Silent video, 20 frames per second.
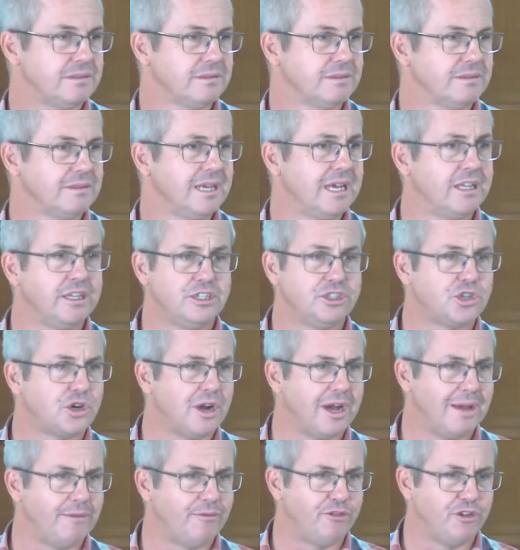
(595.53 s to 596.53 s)
Nothing
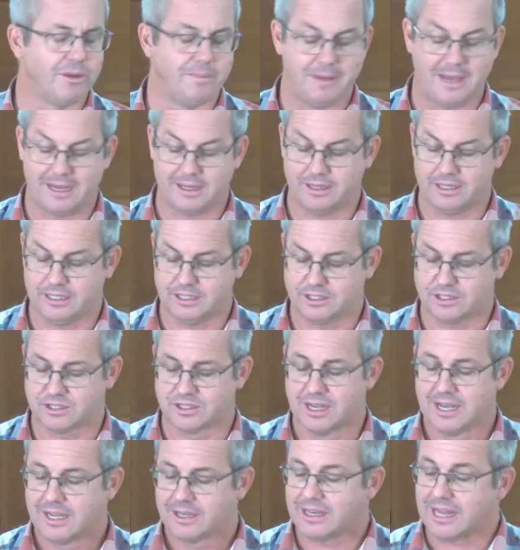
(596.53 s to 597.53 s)
triumphant about this.
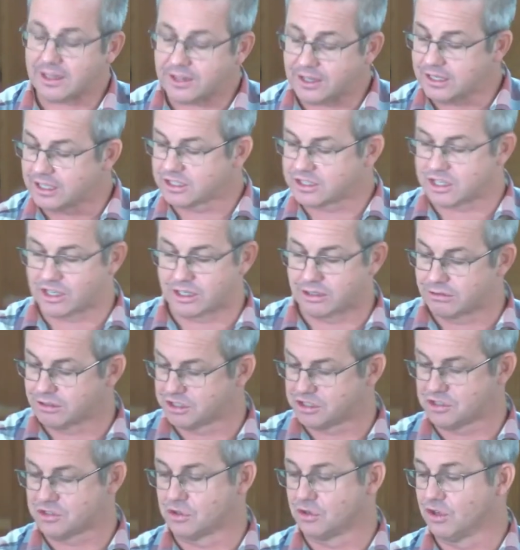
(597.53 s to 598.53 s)
Nothing that's going to
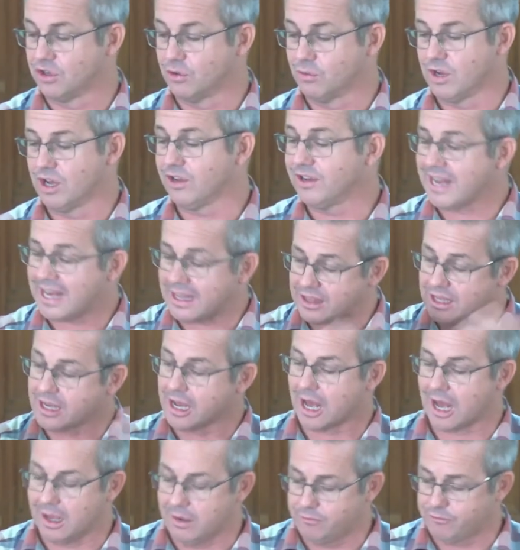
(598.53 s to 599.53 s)
restore the world. Nothing
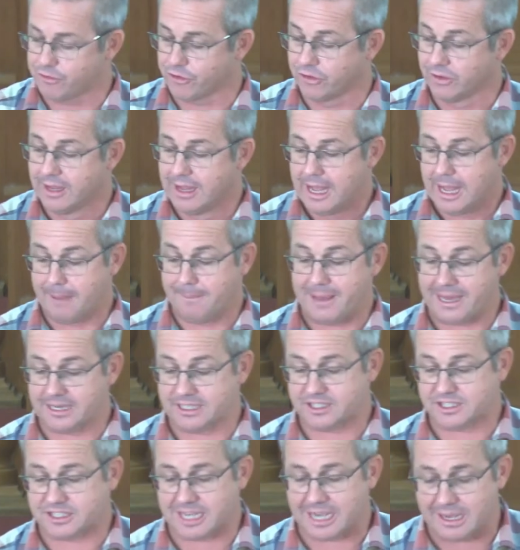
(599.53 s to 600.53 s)
hopeful about a
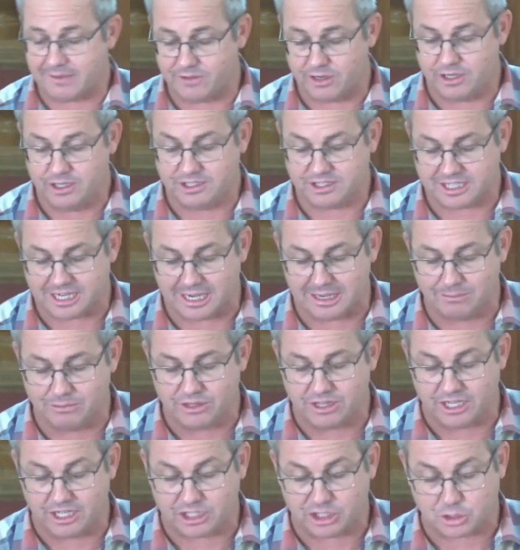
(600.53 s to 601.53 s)
Saviour who's come with
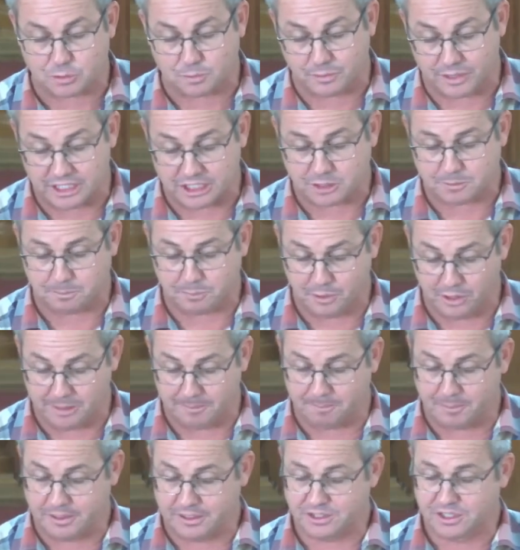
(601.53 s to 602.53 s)
the express
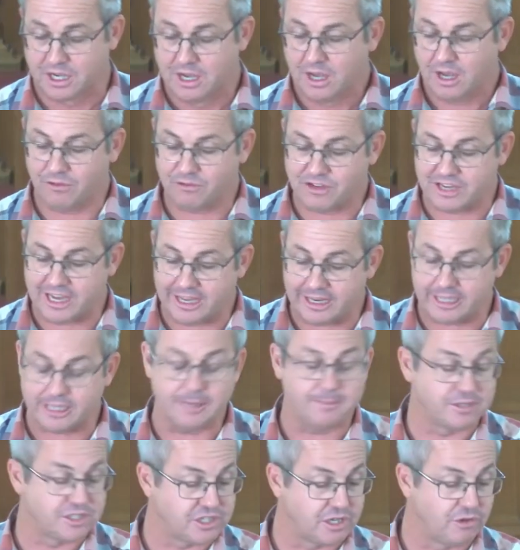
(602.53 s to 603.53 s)
purpose of getting
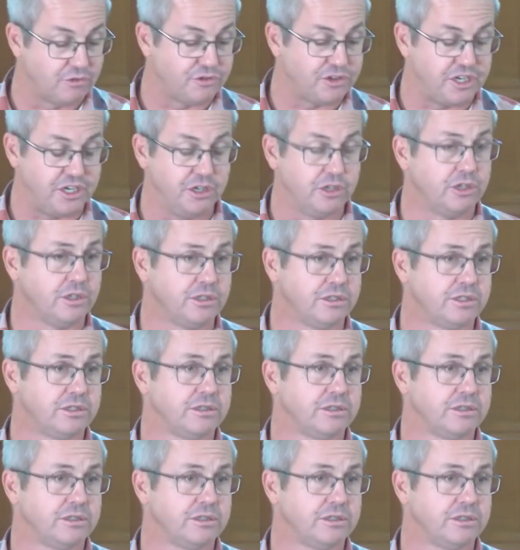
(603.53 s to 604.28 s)
himself killed.